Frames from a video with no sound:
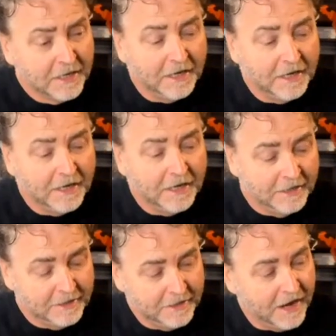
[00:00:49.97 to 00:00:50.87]

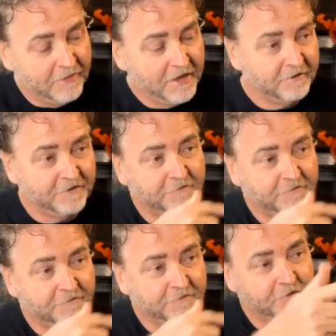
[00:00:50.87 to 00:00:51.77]
And then I found a
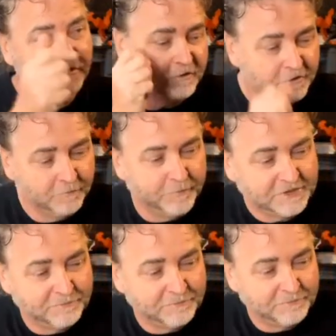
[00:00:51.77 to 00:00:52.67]
few other bits
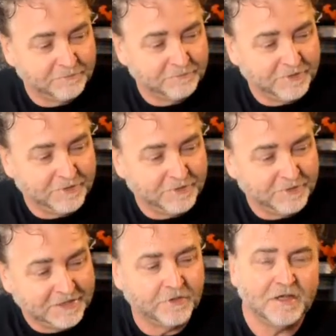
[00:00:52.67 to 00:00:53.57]
and pieces here and
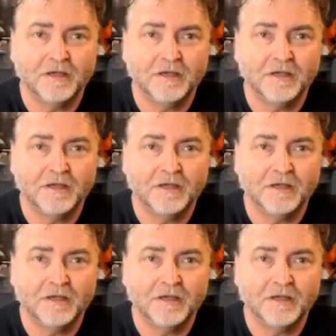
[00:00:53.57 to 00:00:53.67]
there.